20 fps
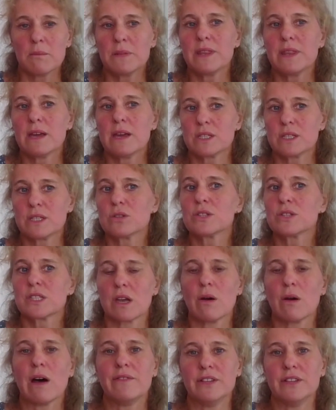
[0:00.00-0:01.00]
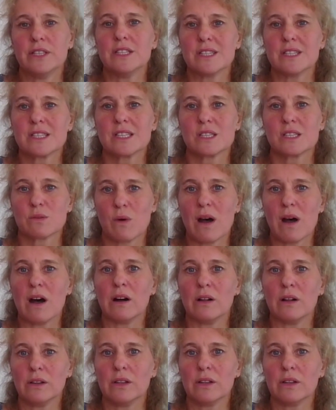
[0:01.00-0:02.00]
But there's also evidence as
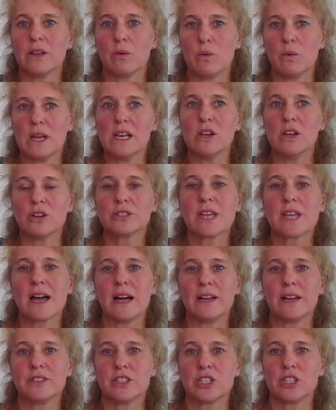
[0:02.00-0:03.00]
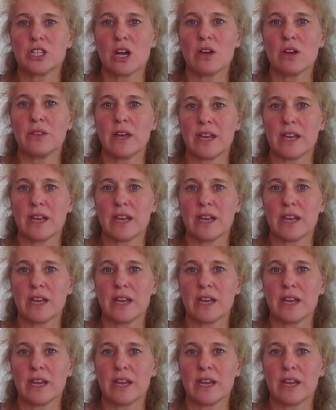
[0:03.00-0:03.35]
well that we looked at to show